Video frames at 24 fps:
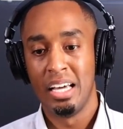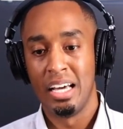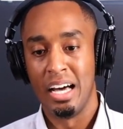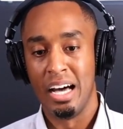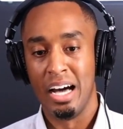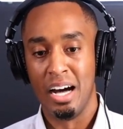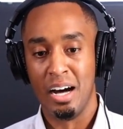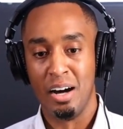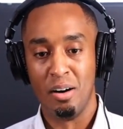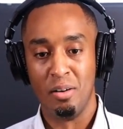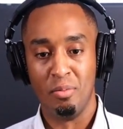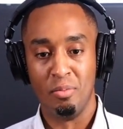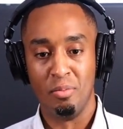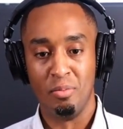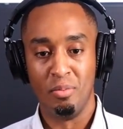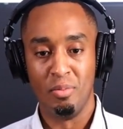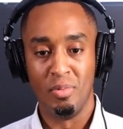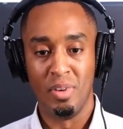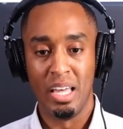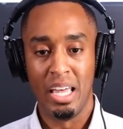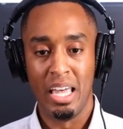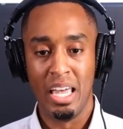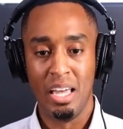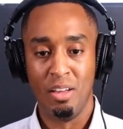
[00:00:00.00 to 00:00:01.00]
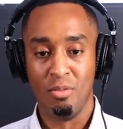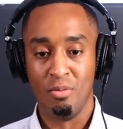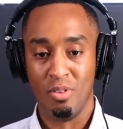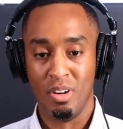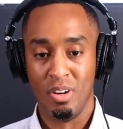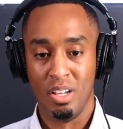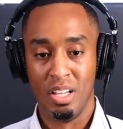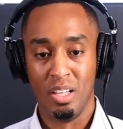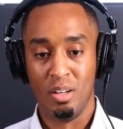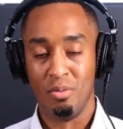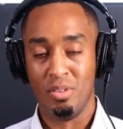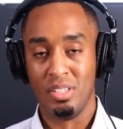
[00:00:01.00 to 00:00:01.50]
It
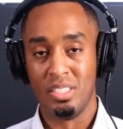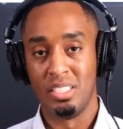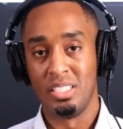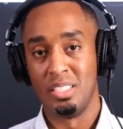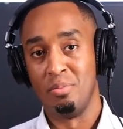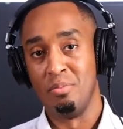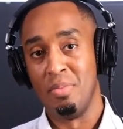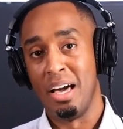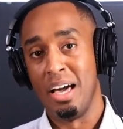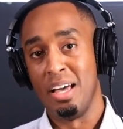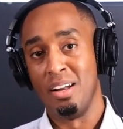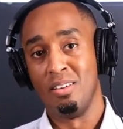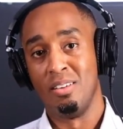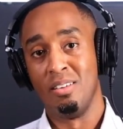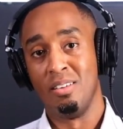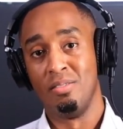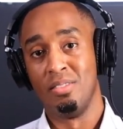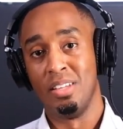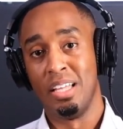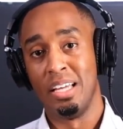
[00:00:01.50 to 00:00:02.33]
really was just a matter of